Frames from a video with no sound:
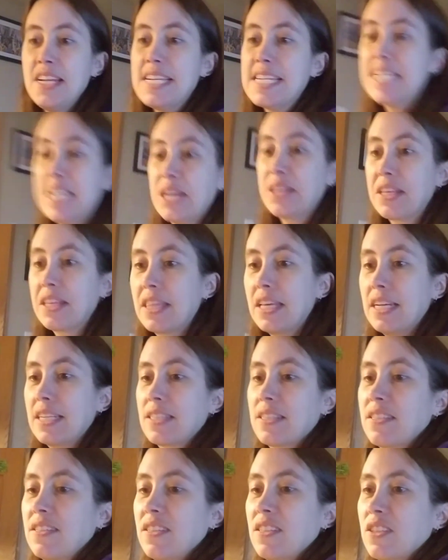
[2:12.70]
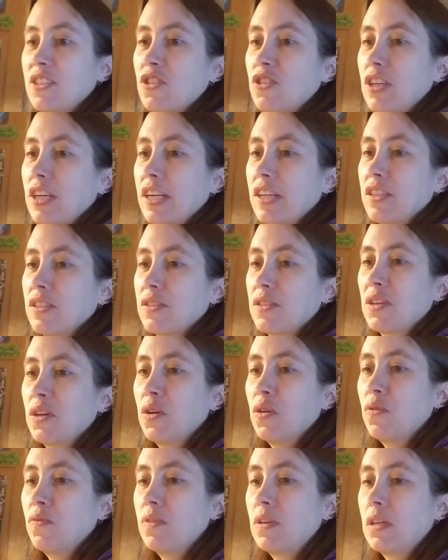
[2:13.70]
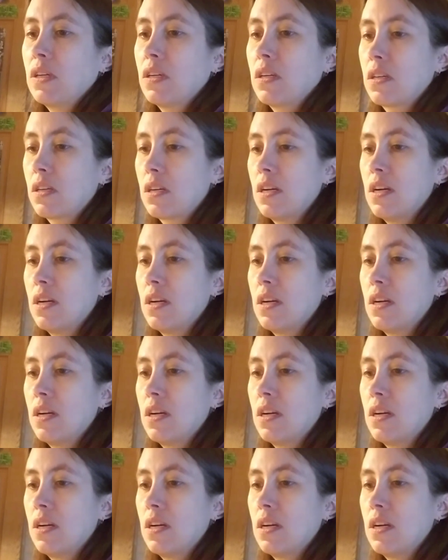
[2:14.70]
Now that that's distractions over,